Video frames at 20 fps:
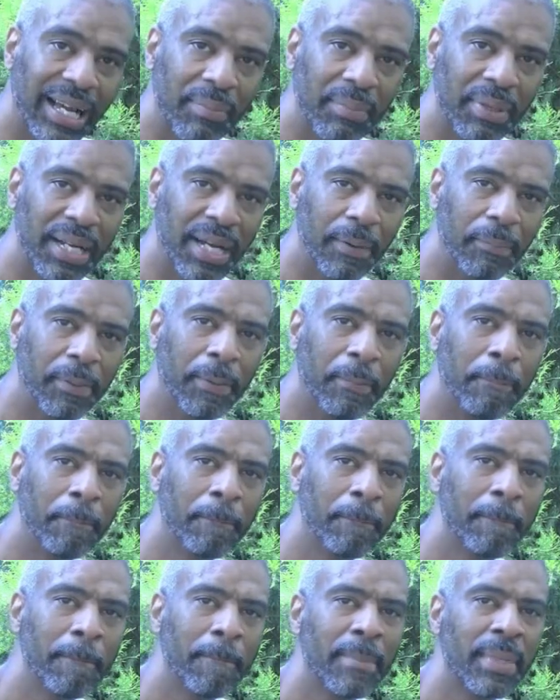coming up.
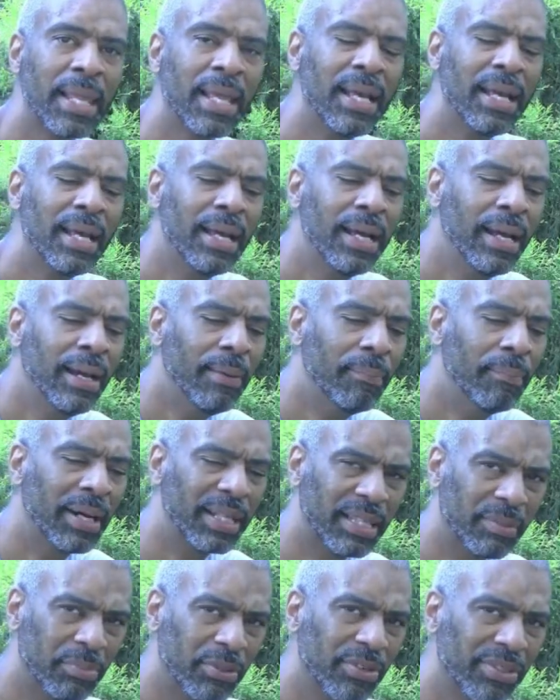
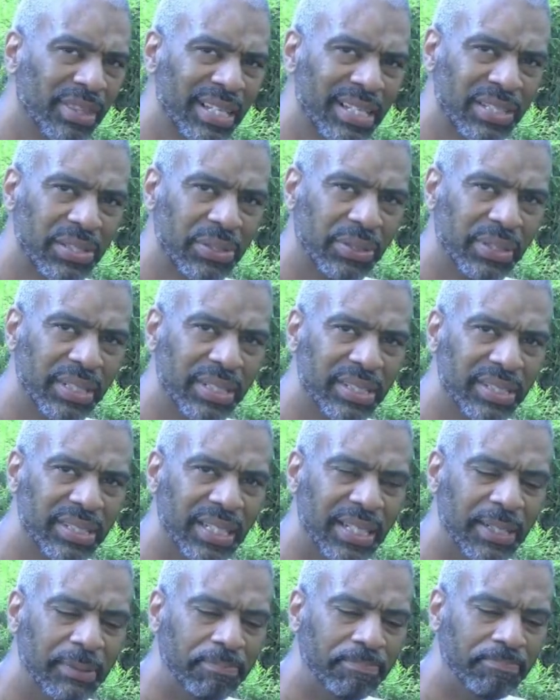But the bull thistle is
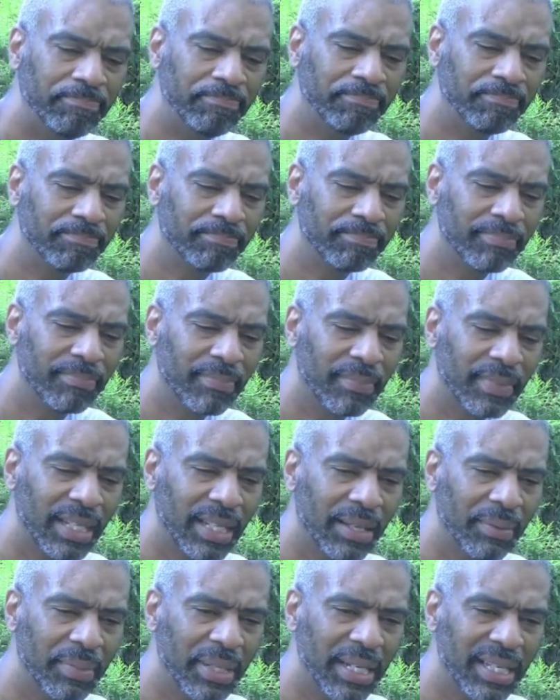I
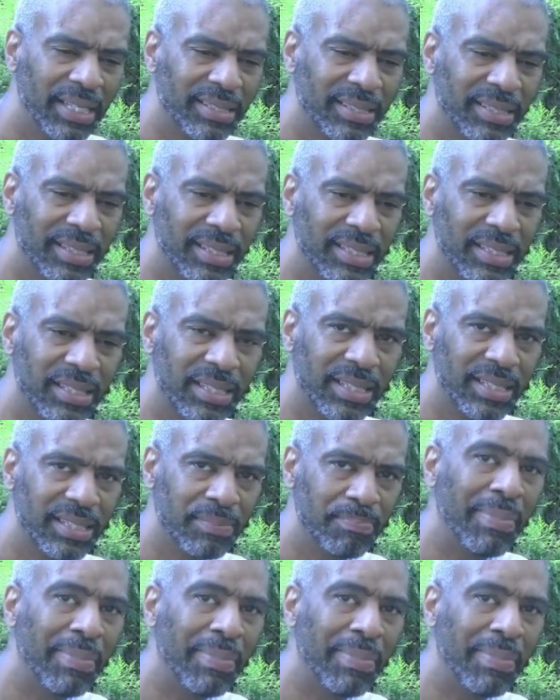mean, it's